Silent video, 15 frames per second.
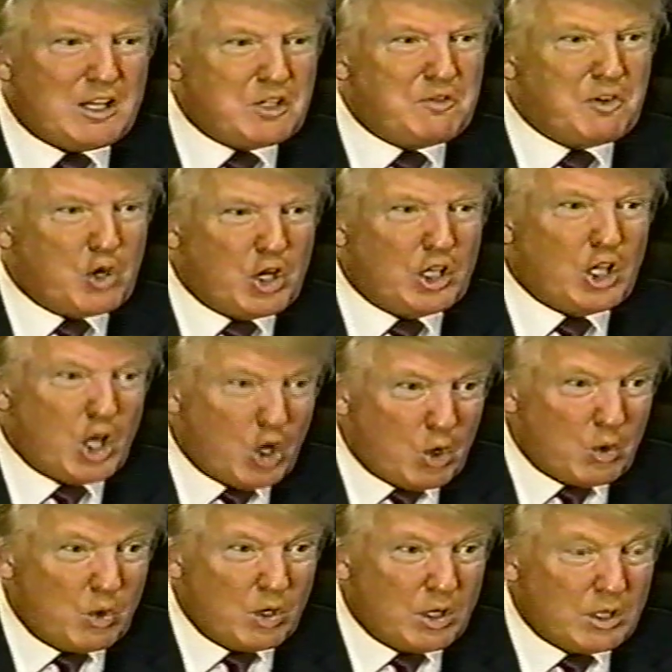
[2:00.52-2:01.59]
is very low.
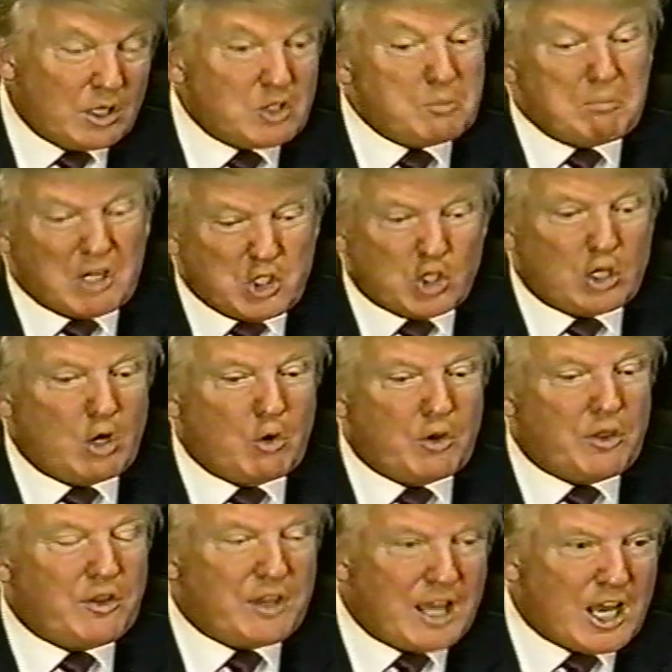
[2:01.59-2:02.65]
It's much lower than the